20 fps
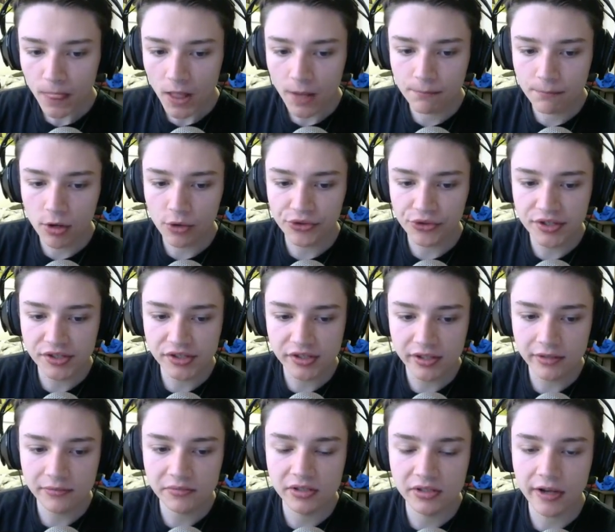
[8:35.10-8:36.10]
Both these
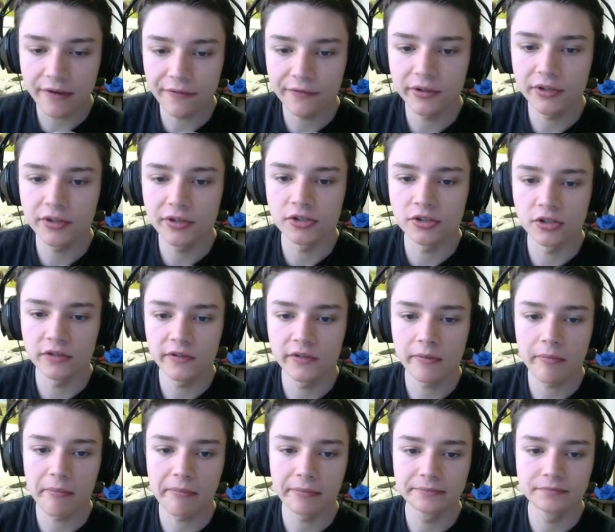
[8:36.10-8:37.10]
teams definitely deserve it.
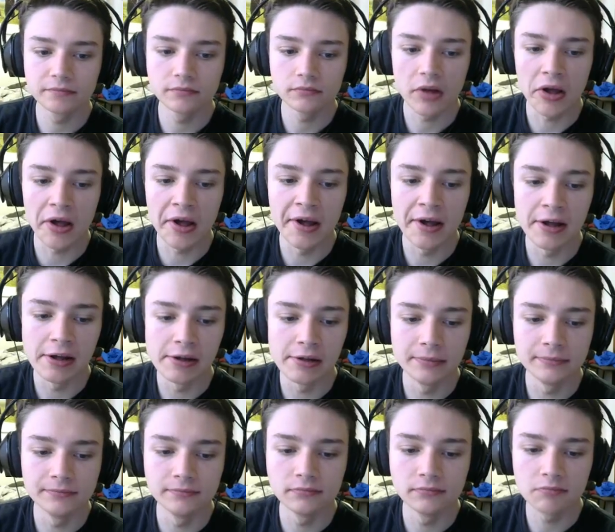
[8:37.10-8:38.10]

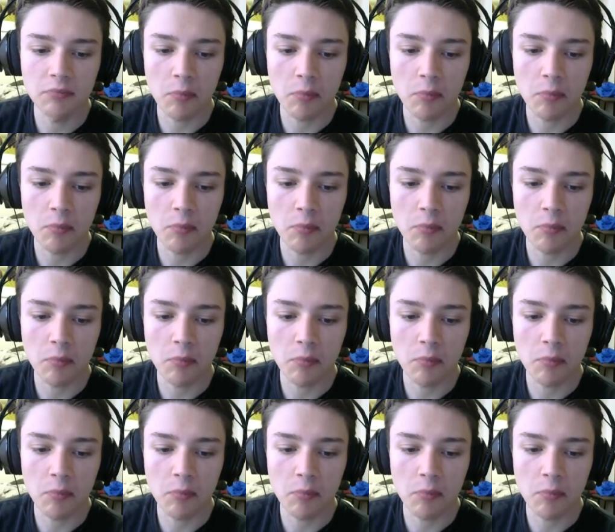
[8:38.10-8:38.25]
And...